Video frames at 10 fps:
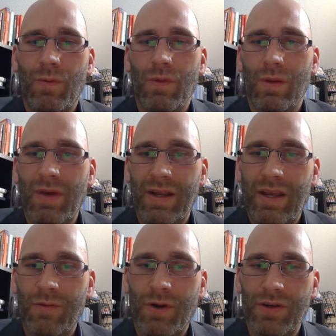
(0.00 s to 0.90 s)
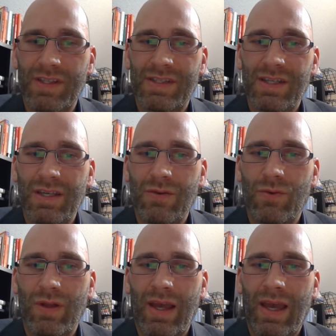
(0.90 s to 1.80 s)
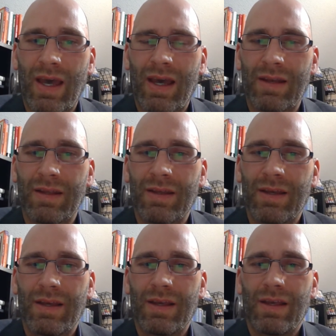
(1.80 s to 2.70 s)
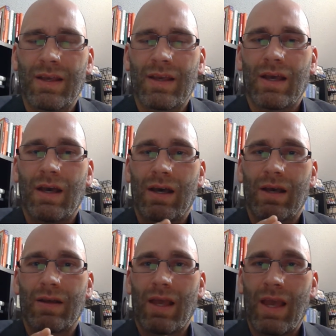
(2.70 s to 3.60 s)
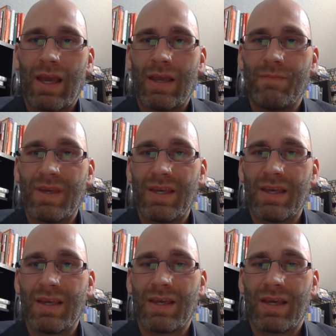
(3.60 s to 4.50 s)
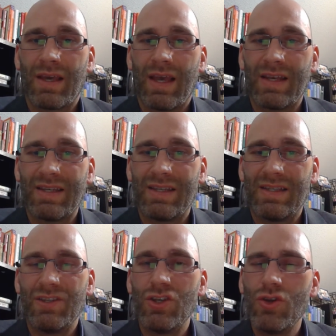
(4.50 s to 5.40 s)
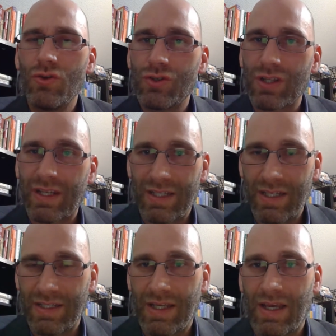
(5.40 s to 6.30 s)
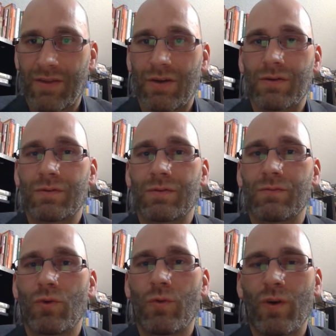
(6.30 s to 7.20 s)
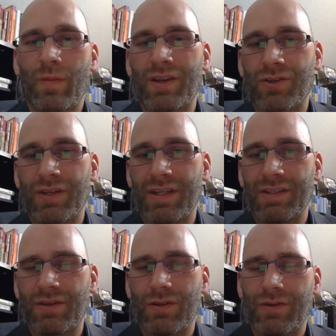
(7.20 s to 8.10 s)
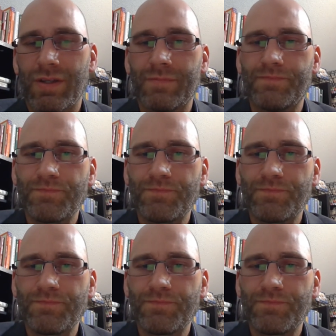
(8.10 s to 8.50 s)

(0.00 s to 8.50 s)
Medicare Part C will add A, B, and usually D together. We'll want to make sure D is included.